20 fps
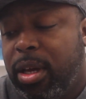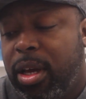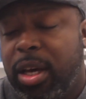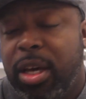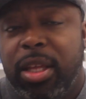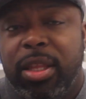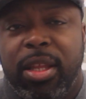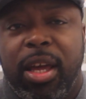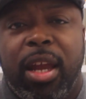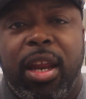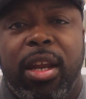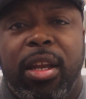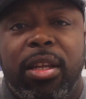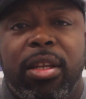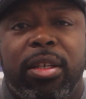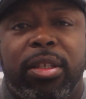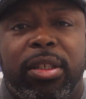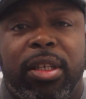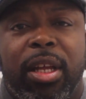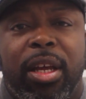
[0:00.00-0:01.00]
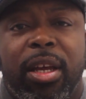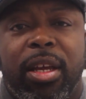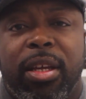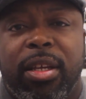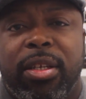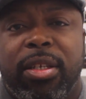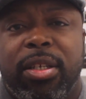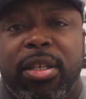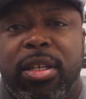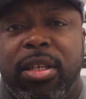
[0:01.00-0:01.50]
that it looks like.
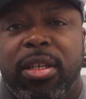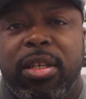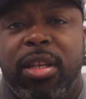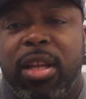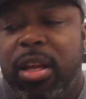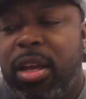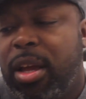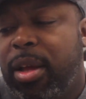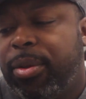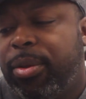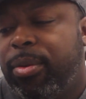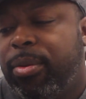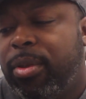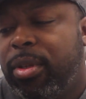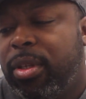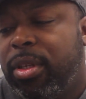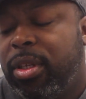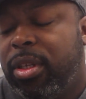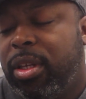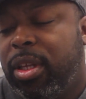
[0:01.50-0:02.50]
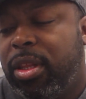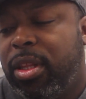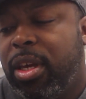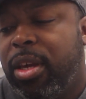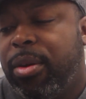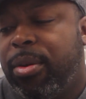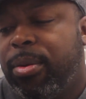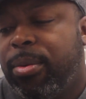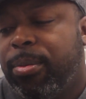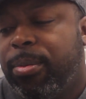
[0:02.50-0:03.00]
I
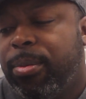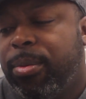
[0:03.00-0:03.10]
think